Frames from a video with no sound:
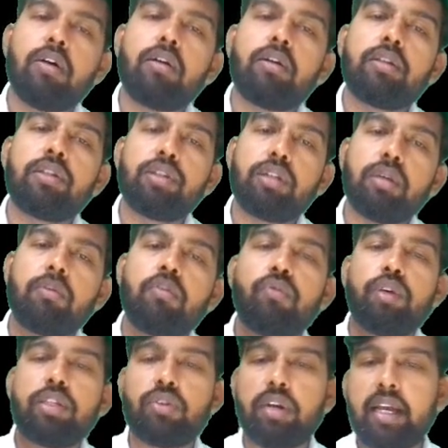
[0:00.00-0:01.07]
systemic
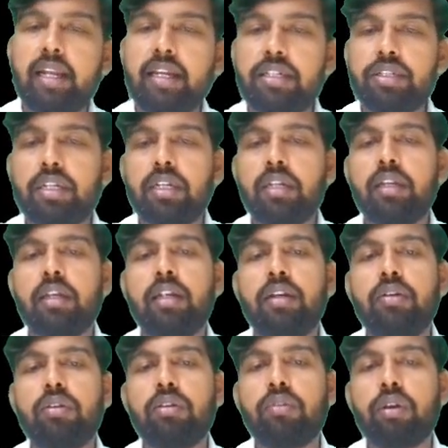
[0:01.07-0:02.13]
vasodilation lead to
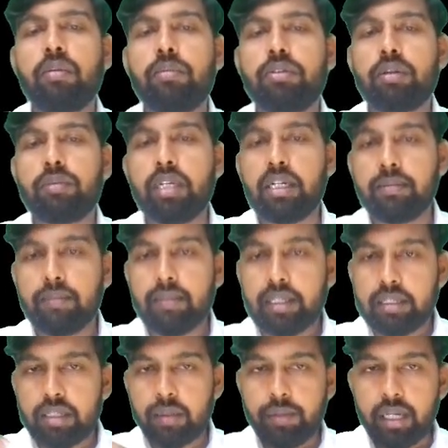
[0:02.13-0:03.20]
the formation of the
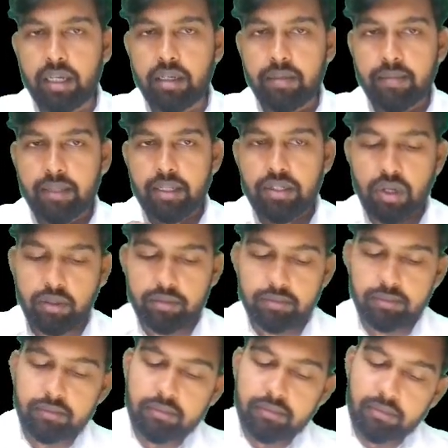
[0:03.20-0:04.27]
septic shock.
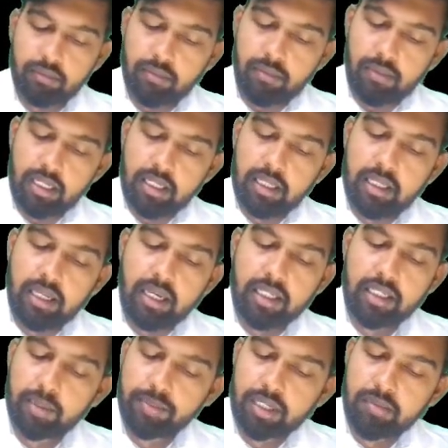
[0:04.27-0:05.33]
The
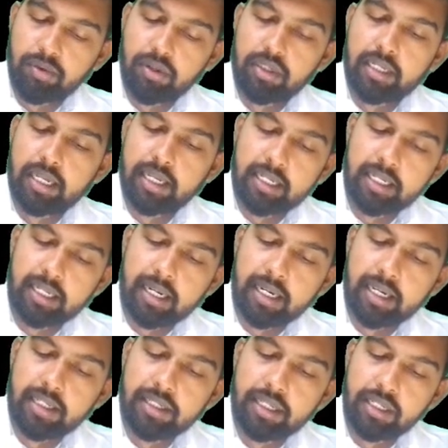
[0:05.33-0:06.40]
exception for the tachycardia
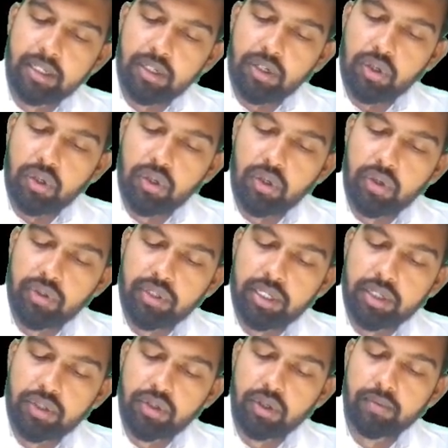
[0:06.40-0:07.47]
is a neurogenic
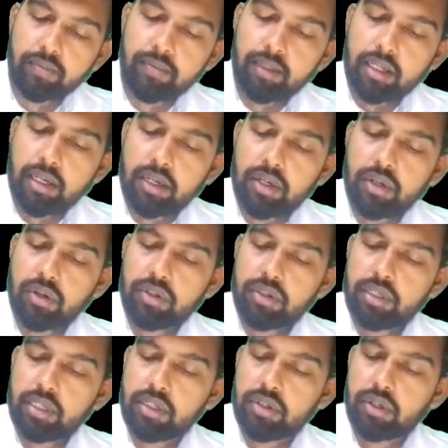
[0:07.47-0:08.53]
shock. In
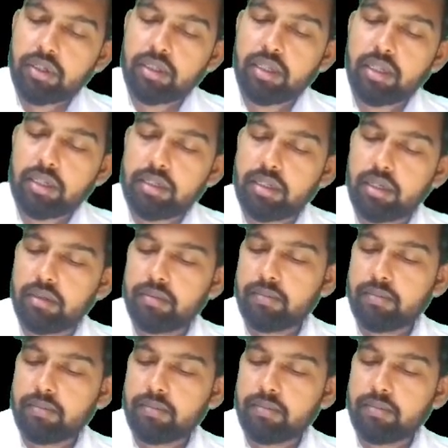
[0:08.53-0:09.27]
neurogenic shock, there is a